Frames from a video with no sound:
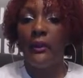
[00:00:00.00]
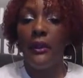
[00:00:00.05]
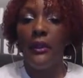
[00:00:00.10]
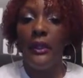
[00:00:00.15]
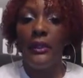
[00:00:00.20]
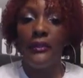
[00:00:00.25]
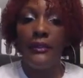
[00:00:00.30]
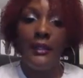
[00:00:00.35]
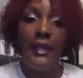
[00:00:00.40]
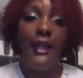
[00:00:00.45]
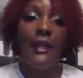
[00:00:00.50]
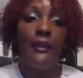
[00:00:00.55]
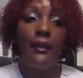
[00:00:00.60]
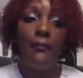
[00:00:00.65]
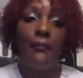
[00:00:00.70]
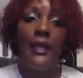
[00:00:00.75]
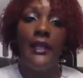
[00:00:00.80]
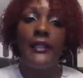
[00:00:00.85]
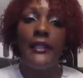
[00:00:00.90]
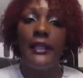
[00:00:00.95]
is in the
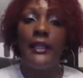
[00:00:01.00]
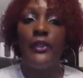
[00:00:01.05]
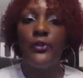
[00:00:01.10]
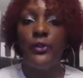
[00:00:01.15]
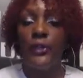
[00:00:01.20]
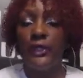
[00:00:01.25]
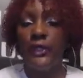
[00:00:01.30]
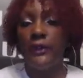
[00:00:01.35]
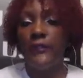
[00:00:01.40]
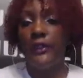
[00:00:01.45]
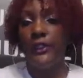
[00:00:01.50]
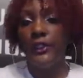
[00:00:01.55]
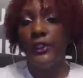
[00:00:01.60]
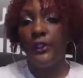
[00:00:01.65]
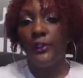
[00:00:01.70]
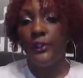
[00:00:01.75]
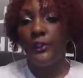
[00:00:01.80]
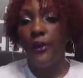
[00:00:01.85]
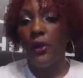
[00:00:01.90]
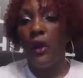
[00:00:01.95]
best interest of the
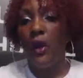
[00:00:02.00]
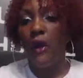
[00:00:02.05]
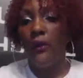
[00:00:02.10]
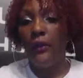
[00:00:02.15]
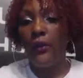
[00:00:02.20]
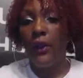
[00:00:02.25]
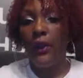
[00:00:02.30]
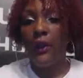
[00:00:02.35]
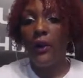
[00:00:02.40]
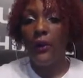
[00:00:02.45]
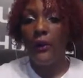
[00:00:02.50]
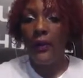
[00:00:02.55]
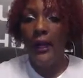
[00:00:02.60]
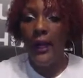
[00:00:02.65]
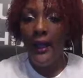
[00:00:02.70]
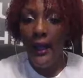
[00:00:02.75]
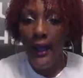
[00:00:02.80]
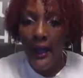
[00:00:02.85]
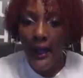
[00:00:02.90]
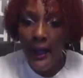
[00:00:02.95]
children, although,
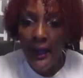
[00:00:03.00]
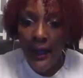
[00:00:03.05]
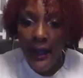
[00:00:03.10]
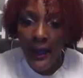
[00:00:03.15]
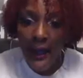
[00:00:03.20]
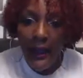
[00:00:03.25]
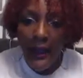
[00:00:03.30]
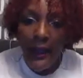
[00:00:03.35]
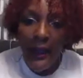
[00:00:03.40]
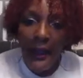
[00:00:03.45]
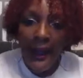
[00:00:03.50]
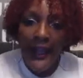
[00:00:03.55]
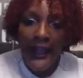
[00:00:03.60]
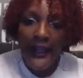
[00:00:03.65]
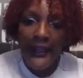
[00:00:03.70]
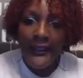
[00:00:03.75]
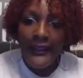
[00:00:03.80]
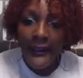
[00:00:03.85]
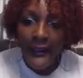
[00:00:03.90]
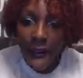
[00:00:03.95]

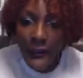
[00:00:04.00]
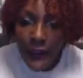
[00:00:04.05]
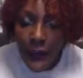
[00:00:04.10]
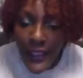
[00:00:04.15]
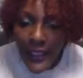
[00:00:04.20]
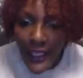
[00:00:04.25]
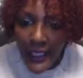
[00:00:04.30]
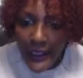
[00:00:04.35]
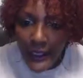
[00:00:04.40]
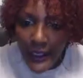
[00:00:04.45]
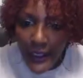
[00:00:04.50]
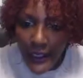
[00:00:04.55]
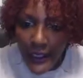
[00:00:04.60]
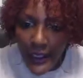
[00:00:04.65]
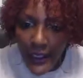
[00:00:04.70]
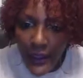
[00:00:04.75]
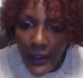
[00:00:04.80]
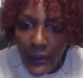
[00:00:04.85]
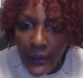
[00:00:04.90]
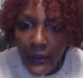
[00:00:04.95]
hey, is that
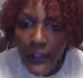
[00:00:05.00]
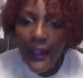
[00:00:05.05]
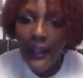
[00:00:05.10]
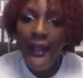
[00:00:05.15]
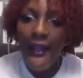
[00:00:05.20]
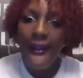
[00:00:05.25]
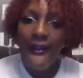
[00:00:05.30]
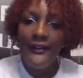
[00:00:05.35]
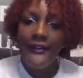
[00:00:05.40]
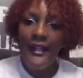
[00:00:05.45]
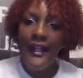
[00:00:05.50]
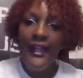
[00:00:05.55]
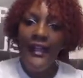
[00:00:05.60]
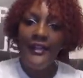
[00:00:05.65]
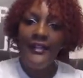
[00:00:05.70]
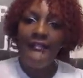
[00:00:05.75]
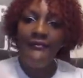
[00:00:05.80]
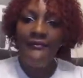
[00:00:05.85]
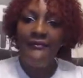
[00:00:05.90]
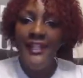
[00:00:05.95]
Kilo?
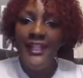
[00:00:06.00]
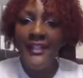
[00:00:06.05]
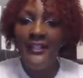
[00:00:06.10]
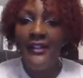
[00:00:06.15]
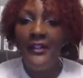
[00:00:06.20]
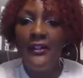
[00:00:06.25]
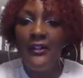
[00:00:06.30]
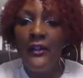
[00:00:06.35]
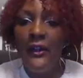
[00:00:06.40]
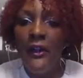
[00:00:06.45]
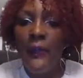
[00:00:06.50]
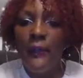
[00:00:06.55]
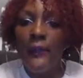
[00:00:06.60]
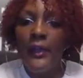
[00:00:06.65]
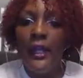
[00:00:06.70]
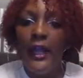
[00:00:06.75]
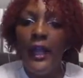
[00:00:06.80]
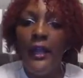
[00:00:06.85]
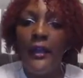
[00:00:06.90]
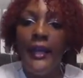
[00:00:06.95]
Hey, Kilo.
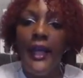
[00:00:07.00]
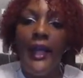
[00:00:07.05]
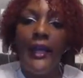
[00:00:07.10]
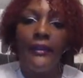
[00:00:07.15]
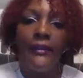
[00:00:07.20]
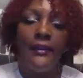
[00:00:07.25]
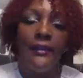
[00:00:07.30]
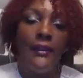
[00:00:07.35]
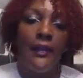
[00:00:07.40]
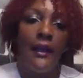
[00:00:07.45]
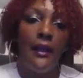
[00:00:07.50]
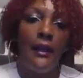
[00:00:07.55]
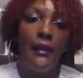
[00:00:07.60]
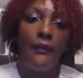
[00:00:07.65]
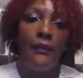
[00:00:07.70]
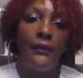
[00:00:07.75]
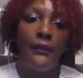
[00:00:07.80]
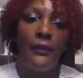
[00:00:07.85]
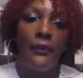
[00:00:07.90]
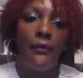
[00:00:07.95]
And that's
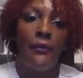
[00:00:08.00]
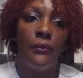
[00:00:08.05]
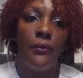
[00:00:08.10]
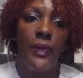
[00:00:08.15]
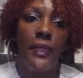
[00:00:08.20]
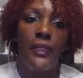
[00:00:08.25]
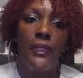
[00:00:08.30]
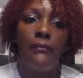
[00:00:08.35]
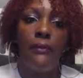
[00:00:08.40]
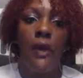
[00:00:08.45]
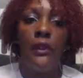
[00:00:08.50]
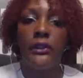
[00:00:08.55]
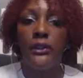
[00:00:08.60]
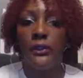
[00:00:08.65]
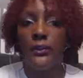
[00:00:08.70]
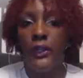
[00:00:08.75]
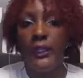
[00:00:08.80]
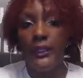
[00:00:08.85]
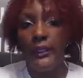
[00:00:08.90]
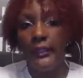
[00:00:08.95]
a
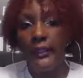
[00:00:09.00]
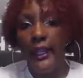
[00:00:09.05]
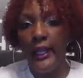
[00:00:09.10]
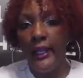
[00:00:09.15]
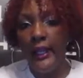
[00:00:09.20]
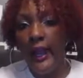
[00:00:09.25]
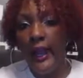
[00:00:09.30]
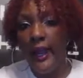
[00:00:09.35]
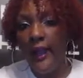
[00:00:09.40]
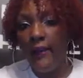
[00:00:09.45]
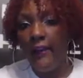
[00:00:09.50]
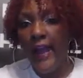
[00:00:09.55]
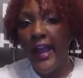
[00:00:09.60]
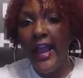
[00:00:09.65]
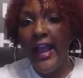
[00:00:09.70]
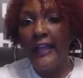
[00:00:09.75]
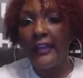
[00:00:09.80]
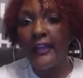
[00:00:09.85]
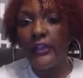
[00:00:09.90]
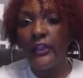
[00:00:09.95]
smokescreen that they have
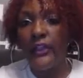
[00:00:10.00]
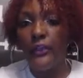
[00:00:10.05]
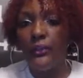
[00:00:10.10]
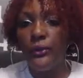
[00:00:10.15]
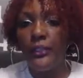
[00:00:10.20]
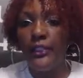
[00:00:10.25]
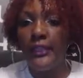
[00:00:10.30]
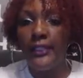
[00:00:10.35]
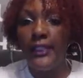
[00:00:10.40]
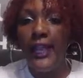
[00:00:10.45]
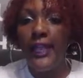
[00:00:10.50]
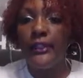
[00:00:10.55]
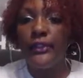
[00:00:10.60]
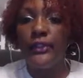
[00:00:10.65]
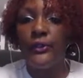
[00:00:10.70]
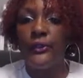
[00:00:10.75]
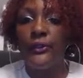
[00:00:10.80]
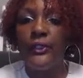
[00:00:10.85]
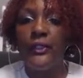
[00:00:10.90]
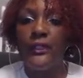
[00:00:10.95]
added to the
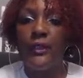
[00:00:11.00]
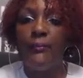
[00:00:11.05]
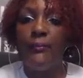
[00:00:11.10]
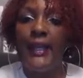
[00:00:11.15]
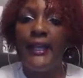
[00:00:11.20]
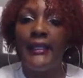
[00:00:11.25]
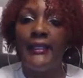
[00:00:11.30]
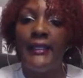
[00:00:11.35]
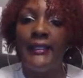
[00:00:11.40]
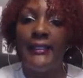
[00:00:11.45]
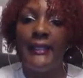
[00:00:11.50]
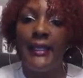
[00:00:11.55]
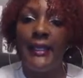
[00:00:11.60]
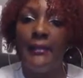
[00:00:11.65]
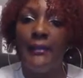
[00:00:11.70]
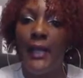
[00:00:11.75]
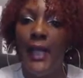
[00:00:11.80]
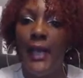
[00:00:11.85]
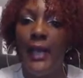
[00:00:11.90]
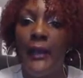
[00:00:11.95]
statutes to make it
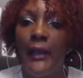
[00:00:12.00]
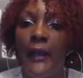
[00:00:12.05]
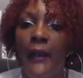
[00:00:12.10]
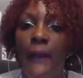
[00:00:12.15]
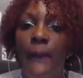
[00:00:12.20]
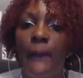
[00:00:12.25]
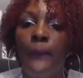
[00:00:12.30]
seem like